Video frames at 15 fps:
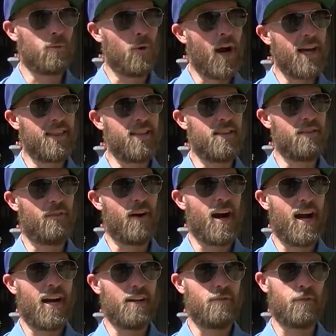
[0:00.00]
Ride the
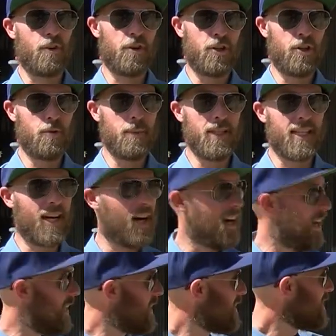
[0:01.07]
Divide for
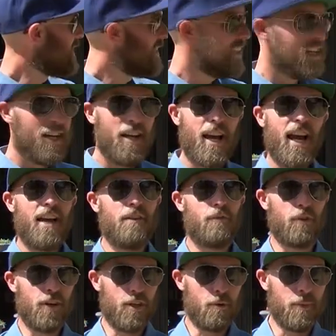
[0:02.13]
Humankind and
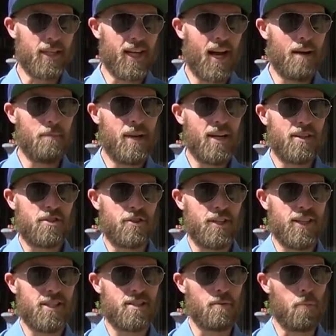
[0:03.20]
for Humankind
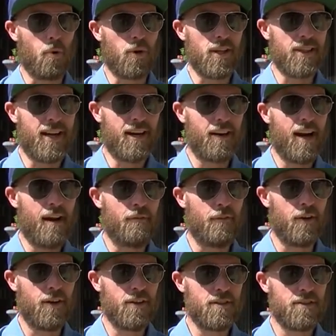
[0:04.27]
Ministries, supporting their
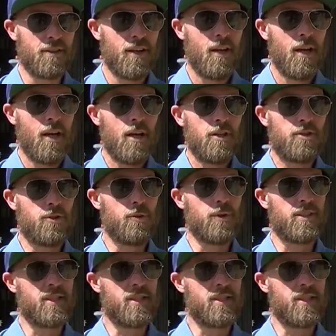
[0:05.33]
efforts to